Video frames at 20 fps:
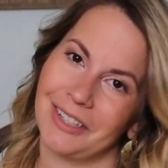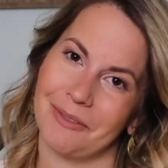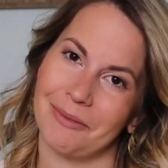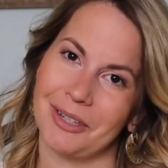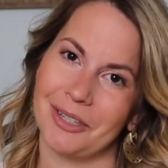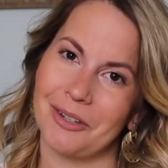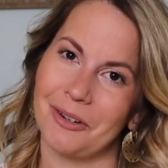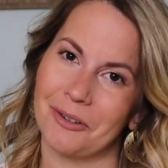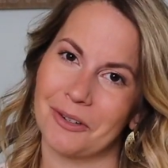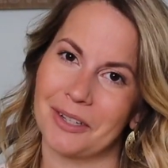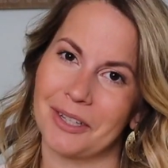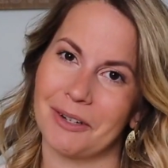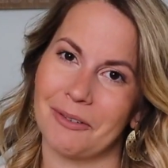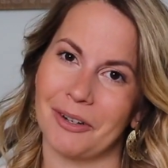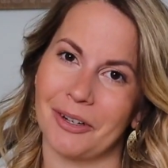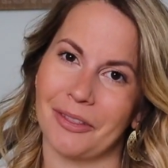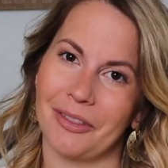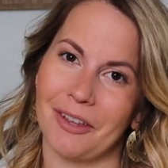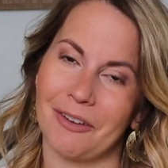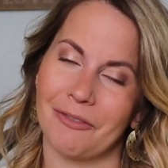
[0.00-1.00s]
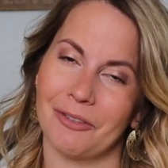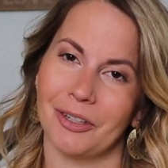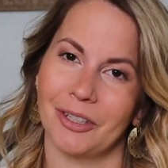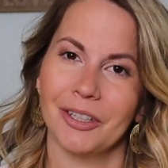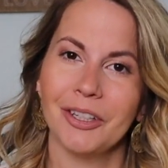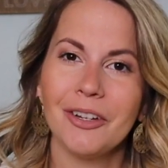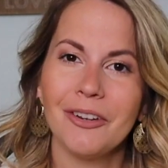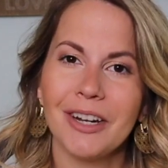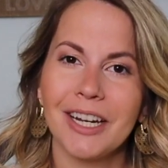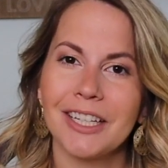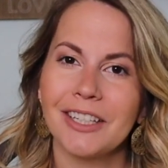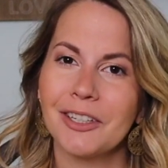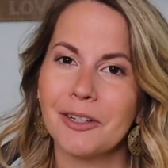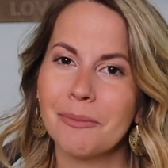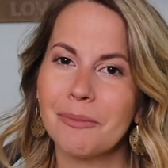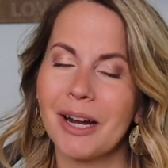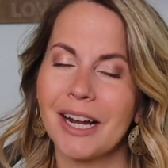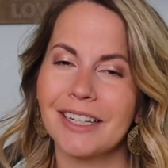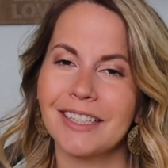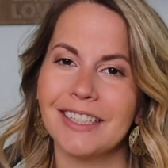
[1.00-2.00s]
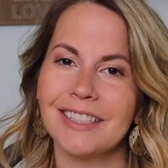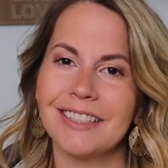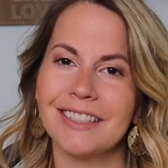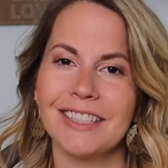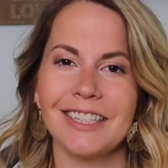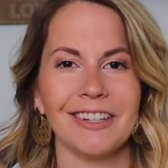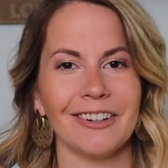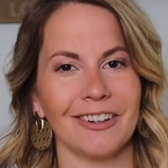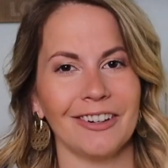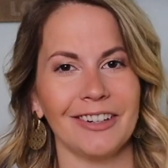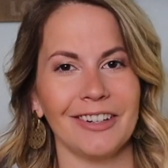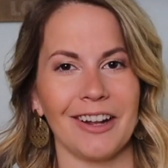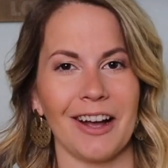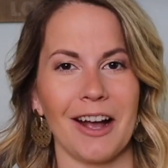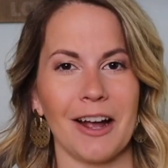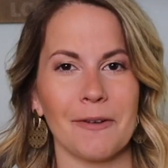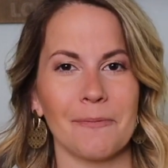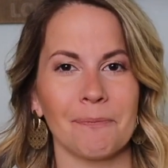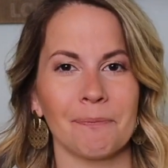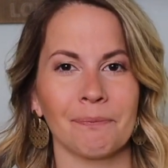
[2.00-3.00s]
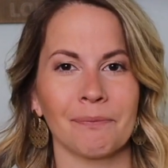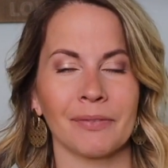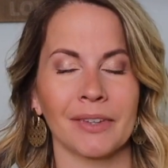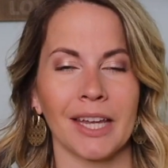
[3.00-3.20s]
gonna be totally worth it for you and your pregnancy or not.